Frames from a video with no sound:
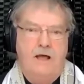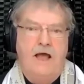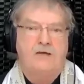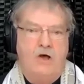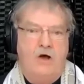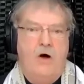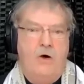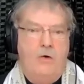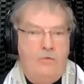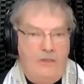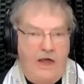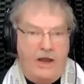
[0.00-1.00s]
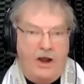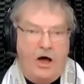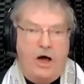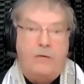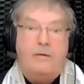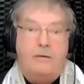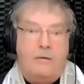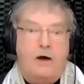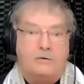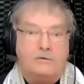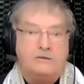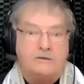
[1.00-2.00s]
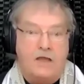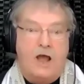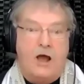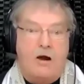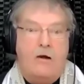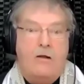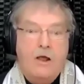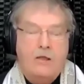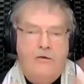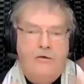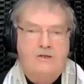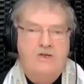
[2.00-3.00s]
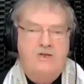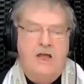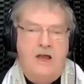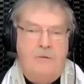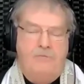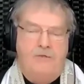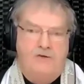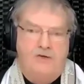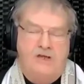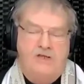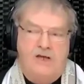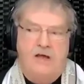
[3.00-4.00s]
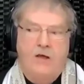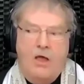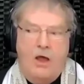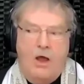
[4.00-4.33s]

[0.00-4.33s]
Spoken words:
as a whole. Not all, but most. They are. They're asleep. They're teaching